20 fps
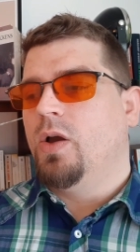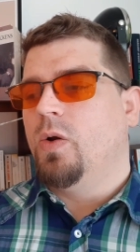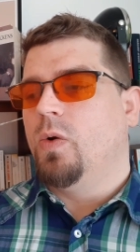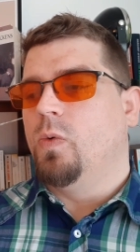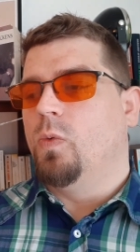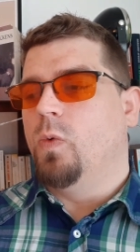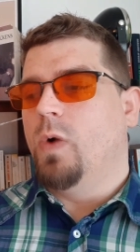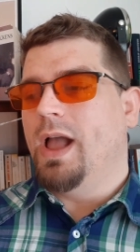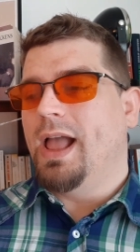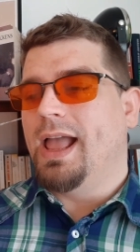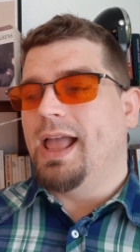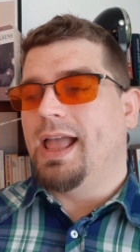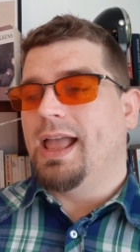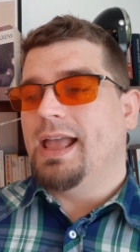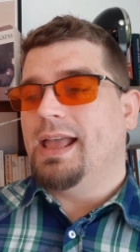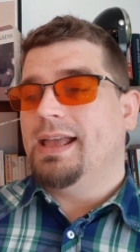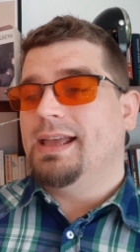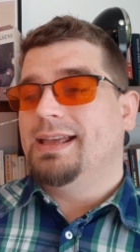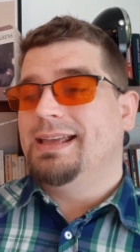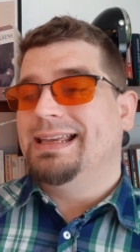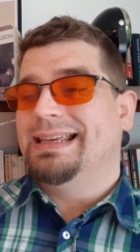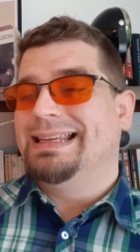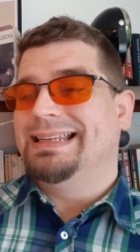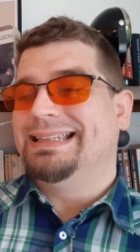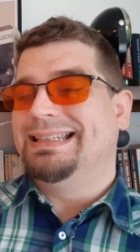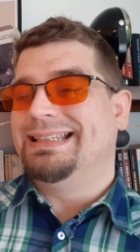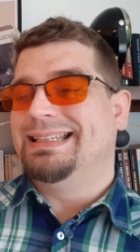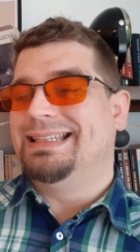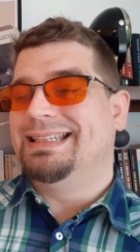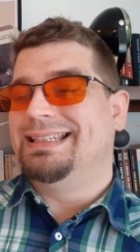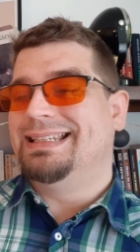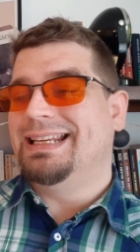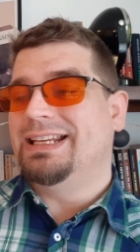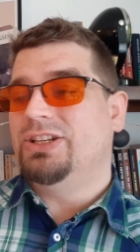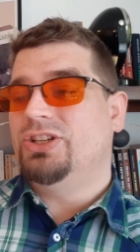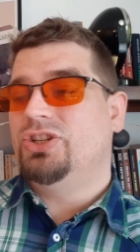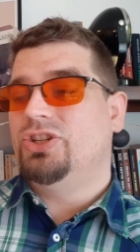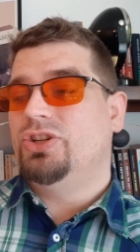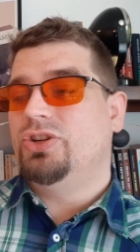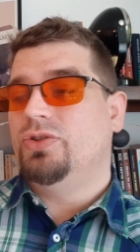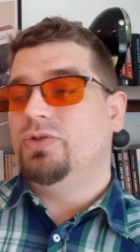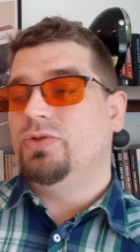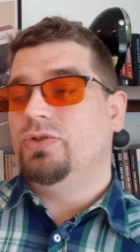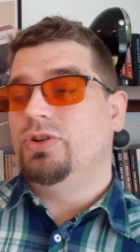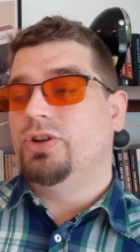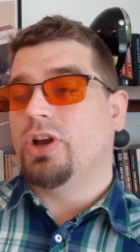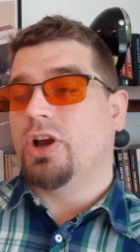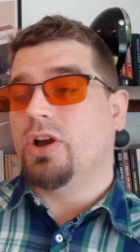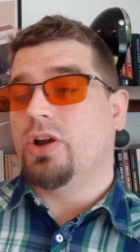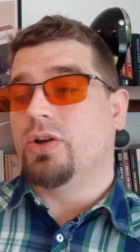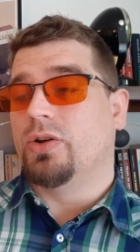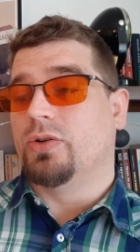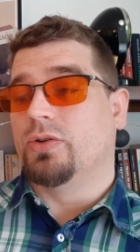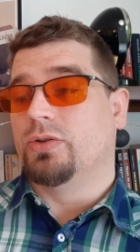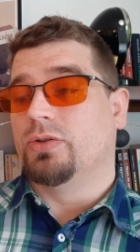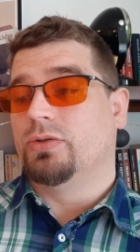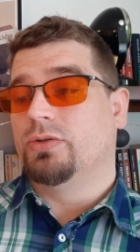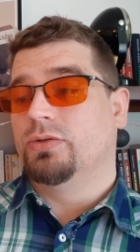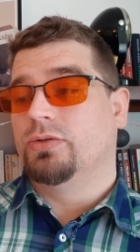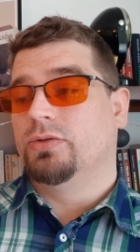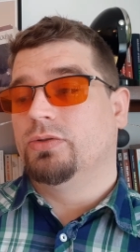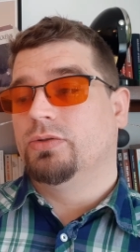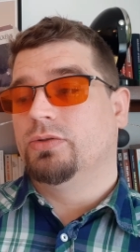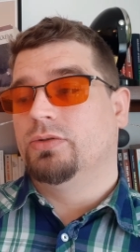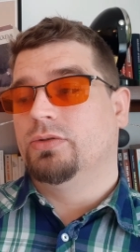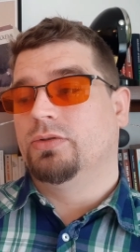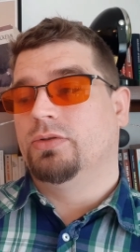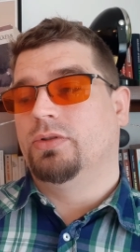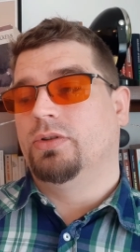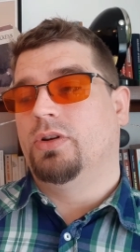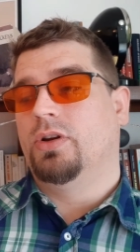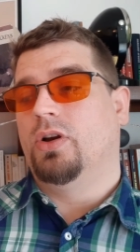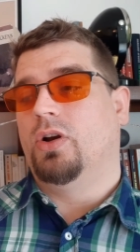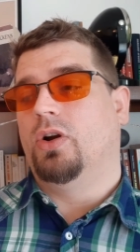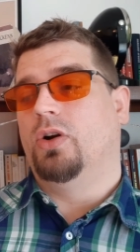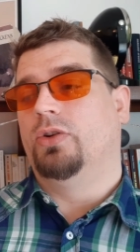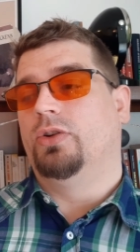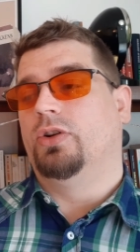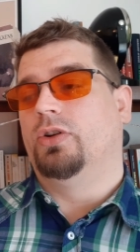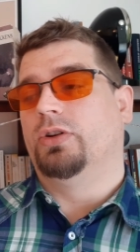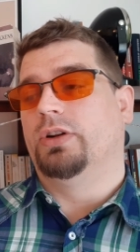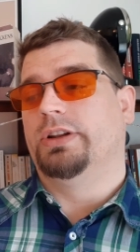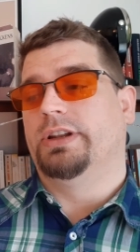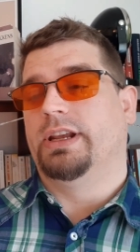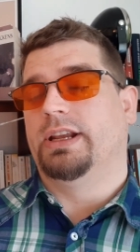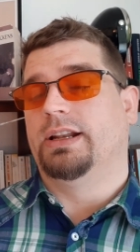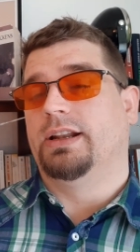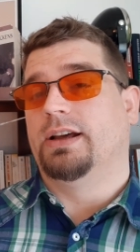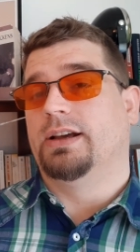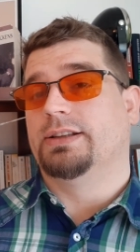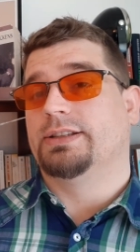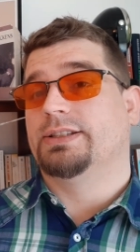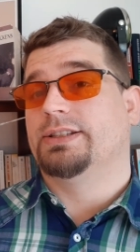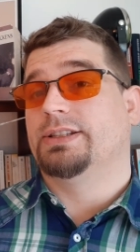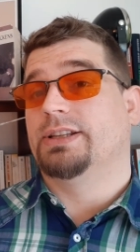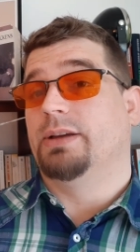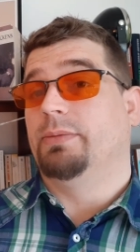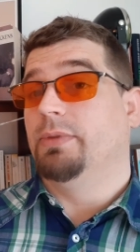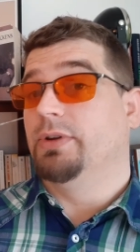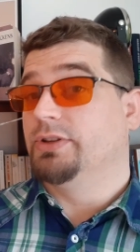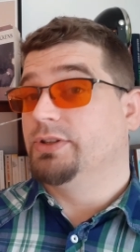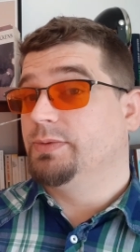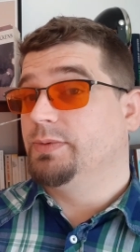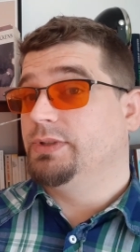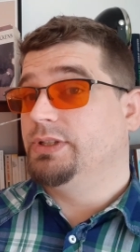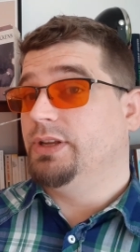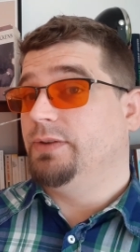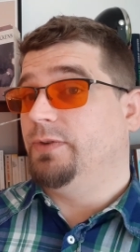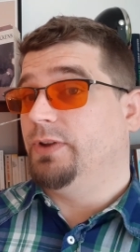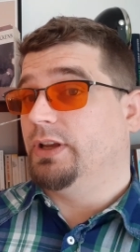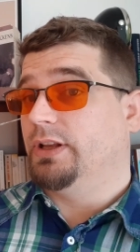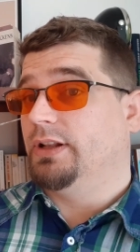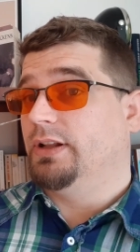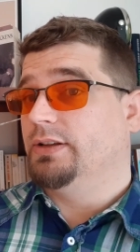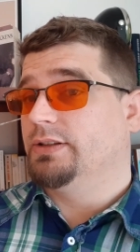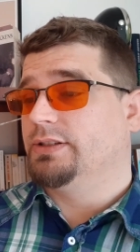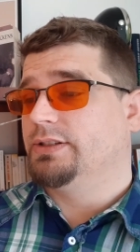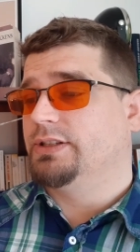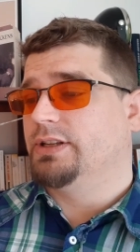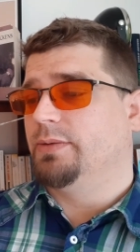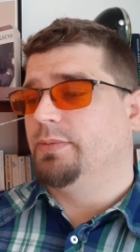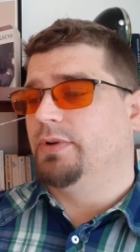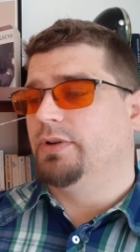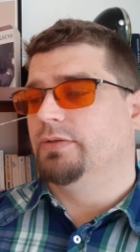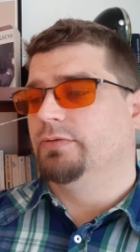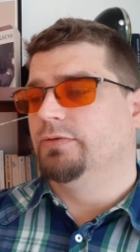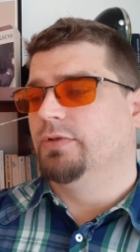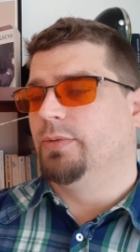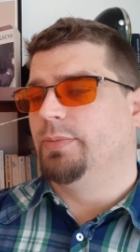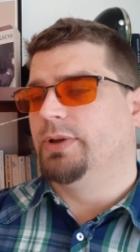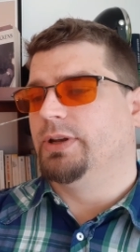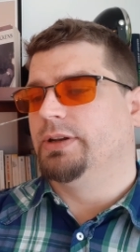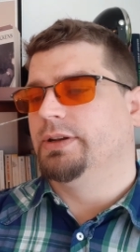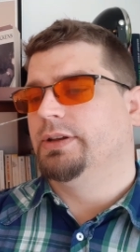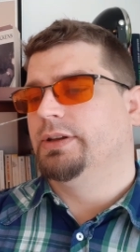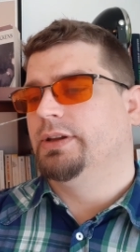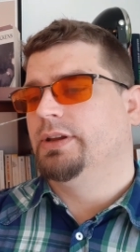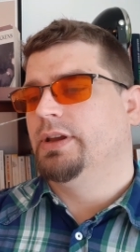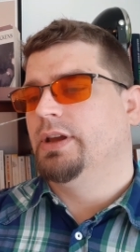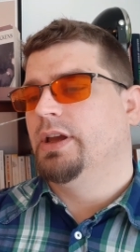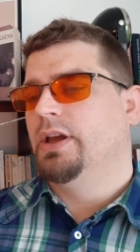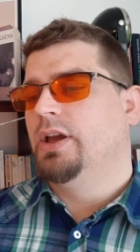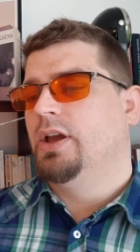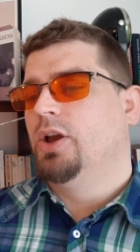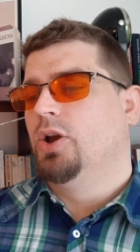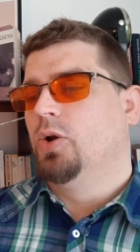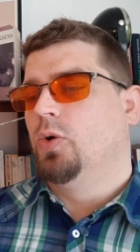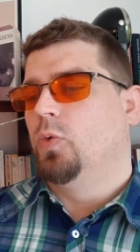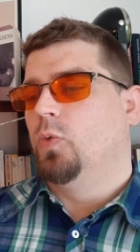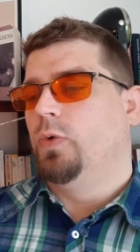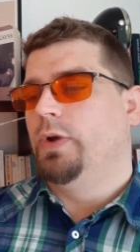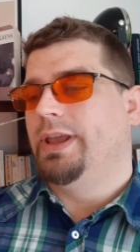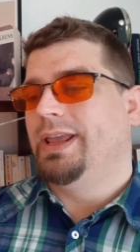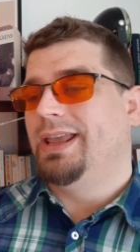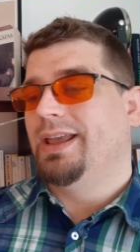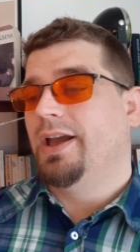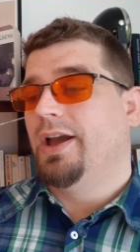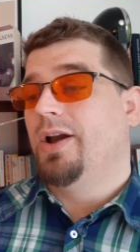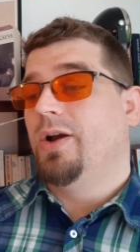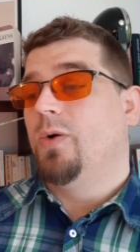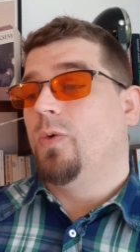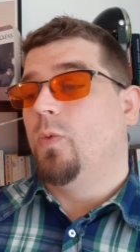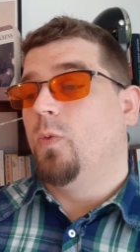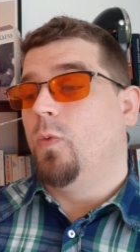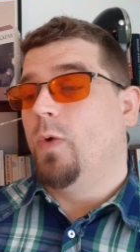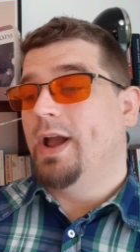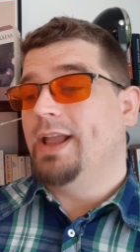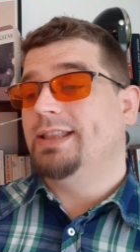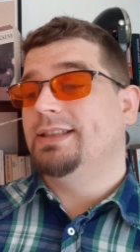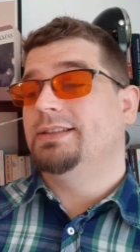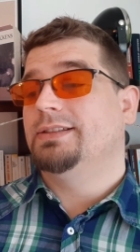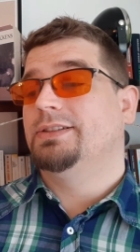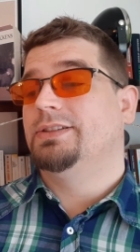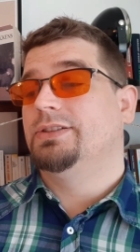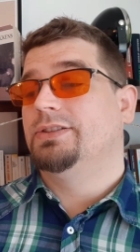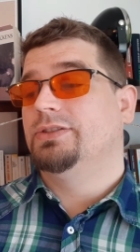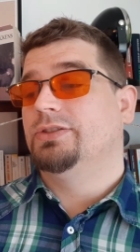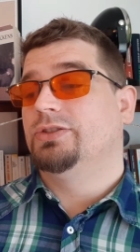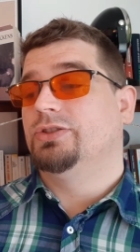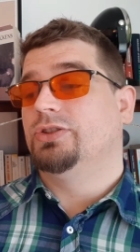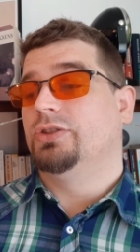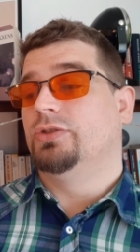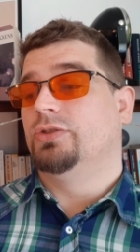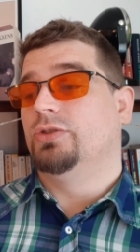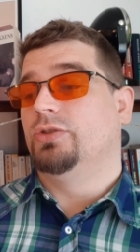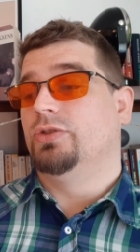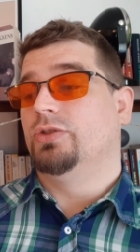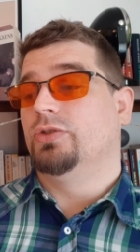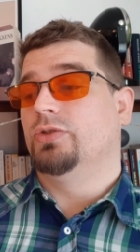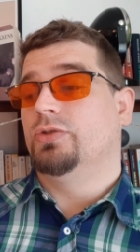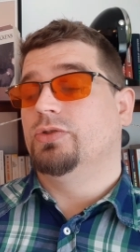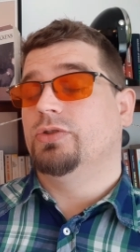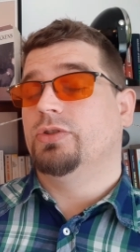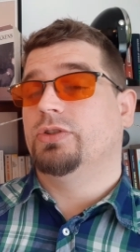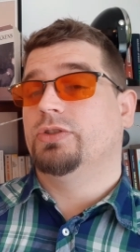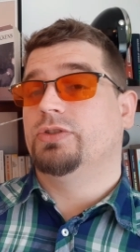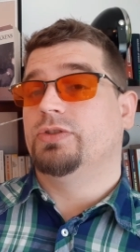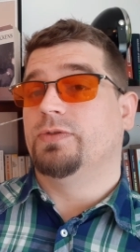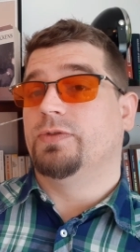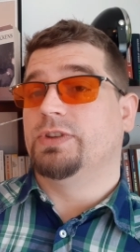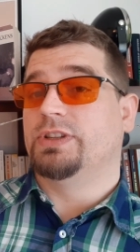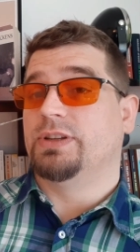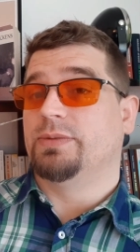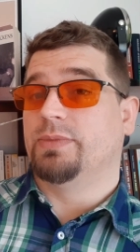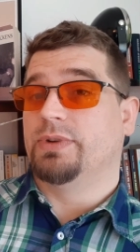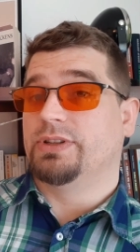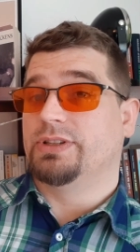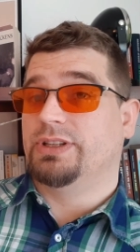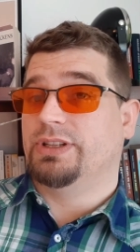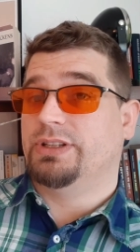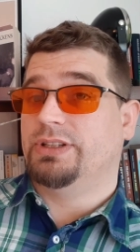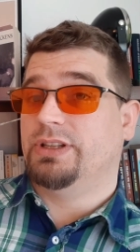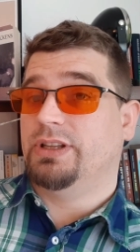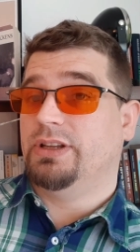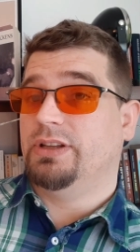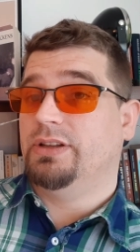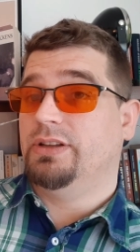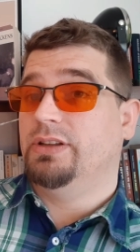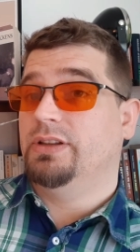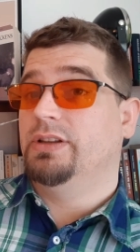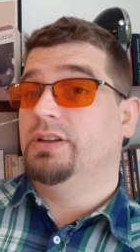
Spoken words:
Where did you go on holiday last summer? Specific, last summer, Robin. We went to New York to visit my sister.